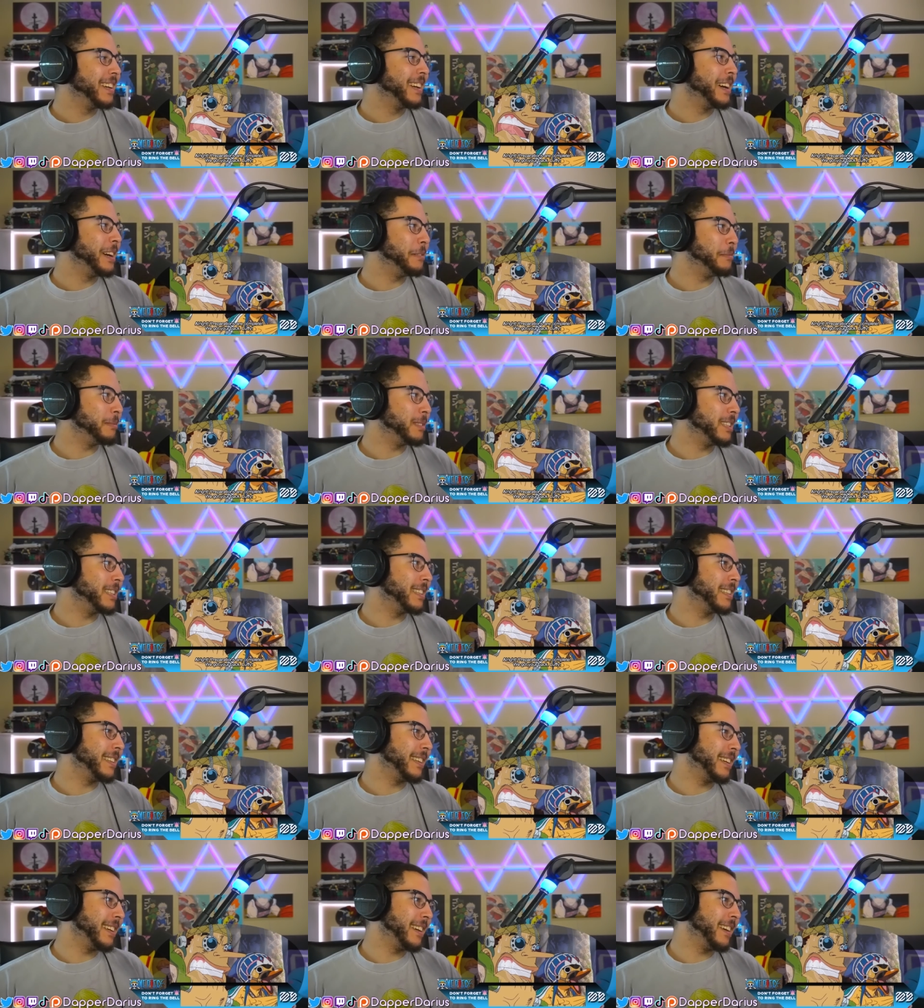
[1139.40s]
I mean,
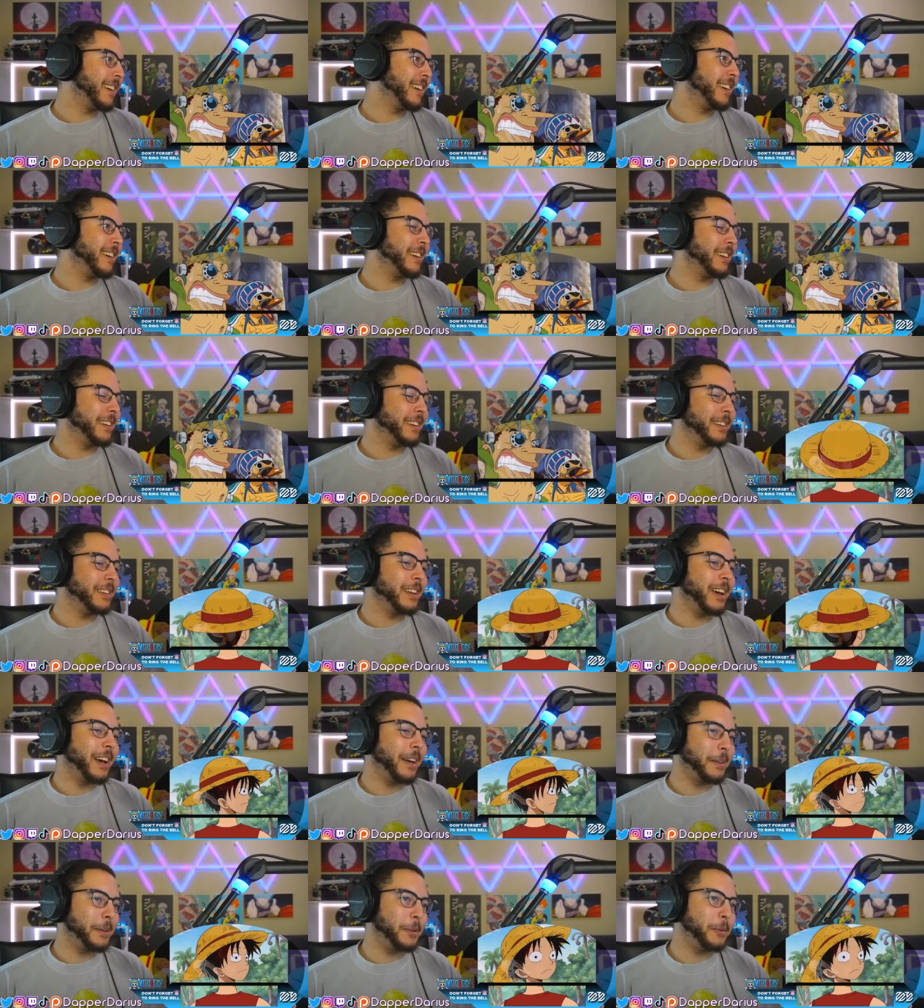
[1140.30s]
yeah,
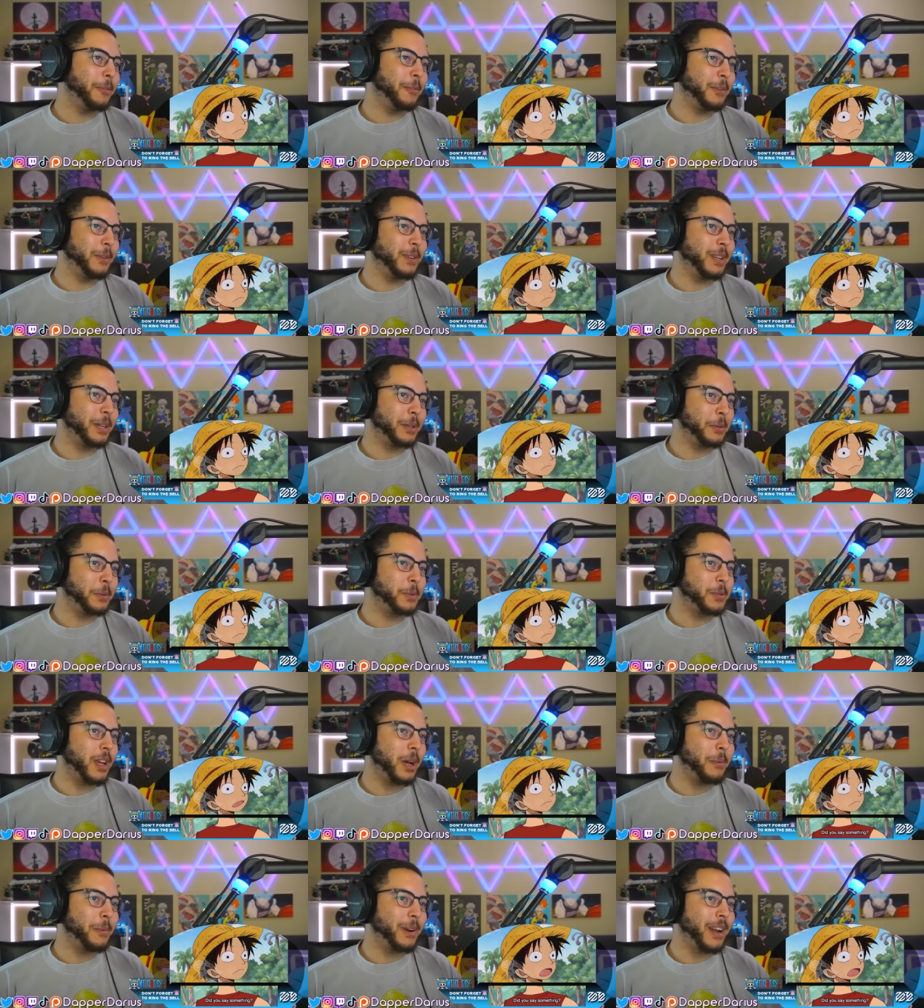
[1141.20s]
I do feel like
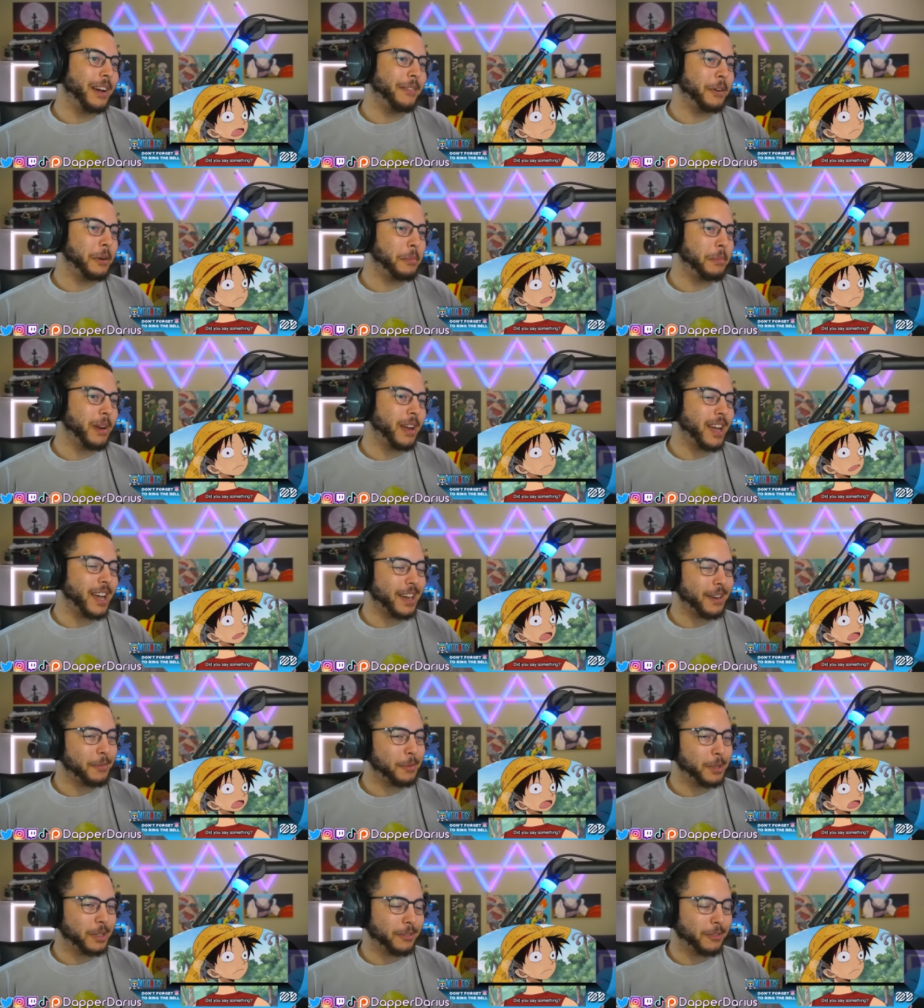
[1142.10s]
Usopp would have our back
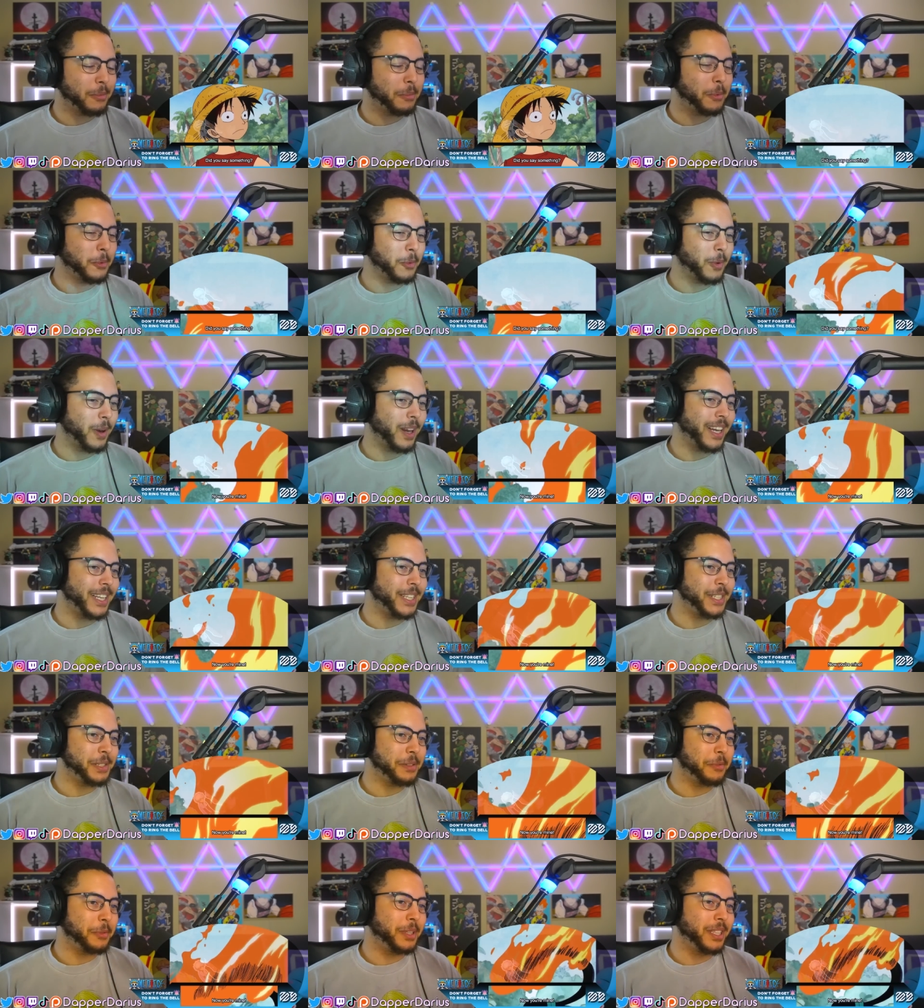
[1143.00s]
with from range if we